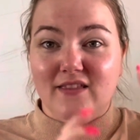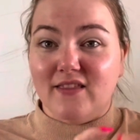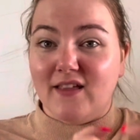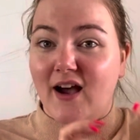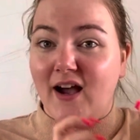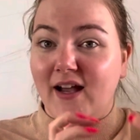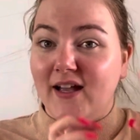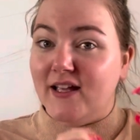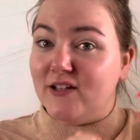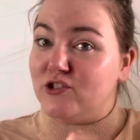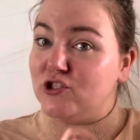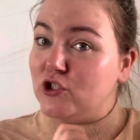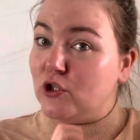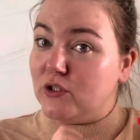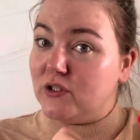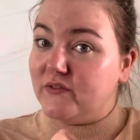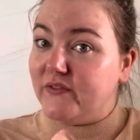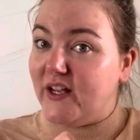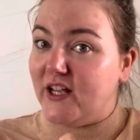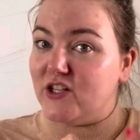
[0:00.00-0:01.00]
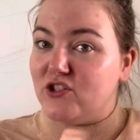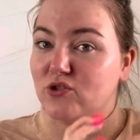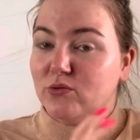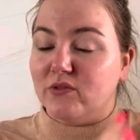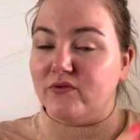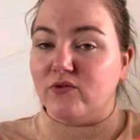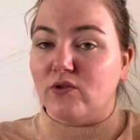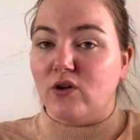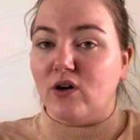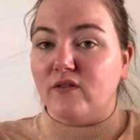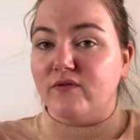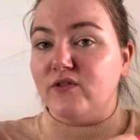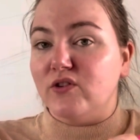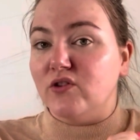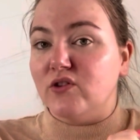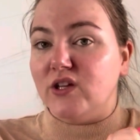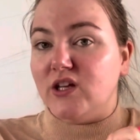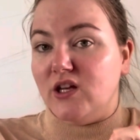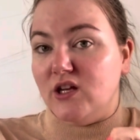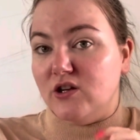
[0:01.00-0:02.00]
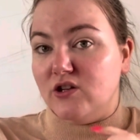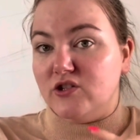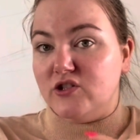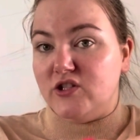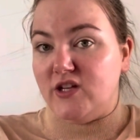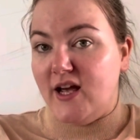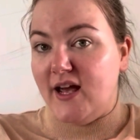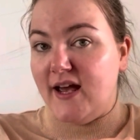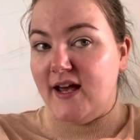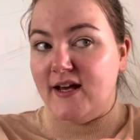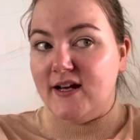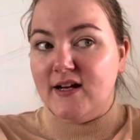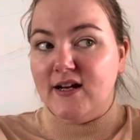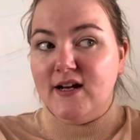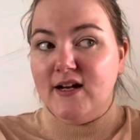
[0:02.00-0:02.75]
that sort of age, so we've got a few years yet.